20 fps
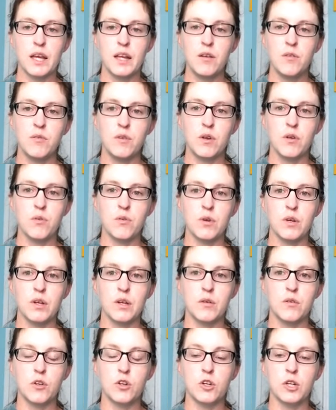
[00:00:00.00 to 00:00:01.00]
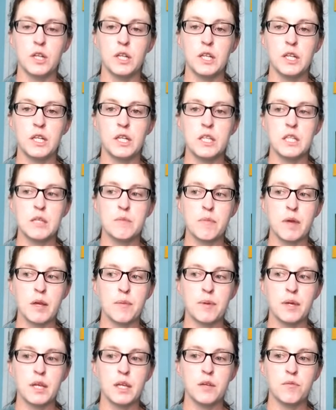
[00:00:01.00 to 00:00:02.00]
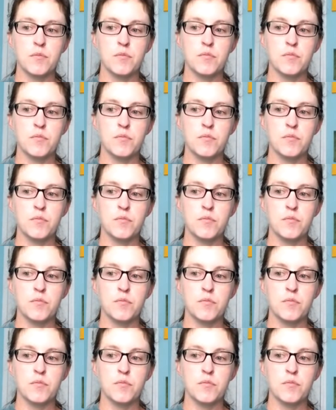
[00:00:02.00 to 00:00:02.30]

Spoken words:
I don't know, what greens maybe.